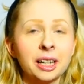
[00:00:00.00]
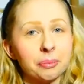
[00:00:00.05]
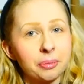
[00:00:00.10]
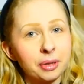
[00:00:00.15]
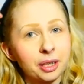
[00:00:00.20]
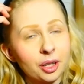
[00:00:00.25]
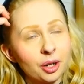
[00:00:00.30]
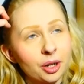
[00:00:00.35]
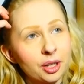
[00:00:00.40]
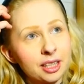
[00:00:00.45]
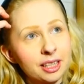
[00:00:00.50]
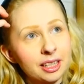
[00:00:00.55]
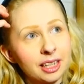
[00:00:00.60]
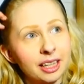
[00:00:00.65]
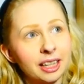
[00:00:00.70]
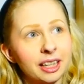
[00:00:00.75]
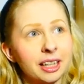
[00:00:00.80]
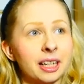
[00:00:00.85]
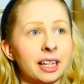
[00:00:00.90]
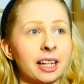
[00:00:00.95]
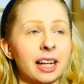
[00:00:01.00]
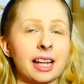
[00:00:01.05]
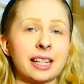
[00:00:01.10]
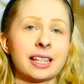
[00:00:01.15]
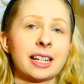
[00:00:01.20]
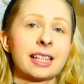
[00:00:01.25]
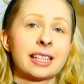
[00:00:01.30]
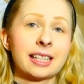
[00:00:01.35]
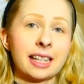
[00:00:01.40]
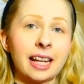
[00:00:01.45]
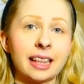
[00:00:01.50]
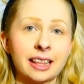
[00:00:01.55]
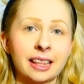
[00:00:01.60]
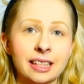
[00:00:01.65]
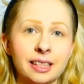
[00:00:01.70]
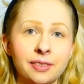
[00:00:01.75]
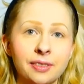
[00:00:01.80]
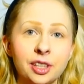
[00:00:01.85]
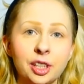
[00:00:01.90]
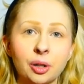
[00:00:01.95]
because as I said,
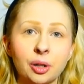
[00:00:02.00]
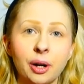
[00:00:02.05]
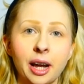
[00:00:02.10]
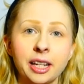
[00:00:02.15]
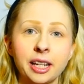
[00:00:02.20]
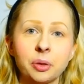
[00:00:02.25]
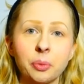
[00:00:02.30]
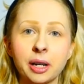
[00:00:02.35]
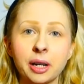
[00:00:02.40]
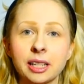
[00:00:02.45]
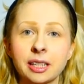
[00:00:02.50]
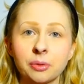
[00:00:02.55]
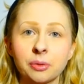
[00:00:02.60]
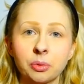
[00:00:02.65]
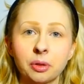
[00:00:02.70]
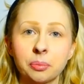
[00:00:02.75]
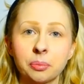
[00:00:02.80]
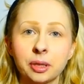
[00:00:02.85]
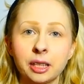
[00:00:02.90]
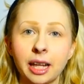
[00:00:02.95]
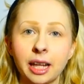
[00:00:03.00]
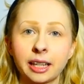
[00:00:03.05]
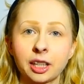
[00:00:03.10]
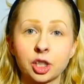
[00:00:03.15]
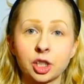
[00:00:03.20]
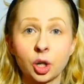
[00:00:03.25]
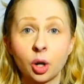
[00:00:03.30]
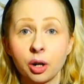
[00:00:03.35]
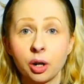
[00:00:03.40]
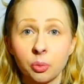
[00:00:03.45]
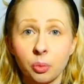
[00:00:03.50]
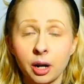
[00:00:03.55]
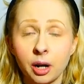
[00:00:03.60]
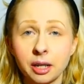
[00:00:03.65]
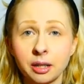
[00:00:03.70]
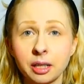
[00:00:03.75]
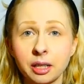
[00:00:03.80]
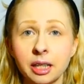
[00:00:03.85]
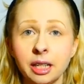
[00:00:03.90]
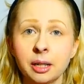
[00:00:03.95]
this video anyways will be like a shorter one,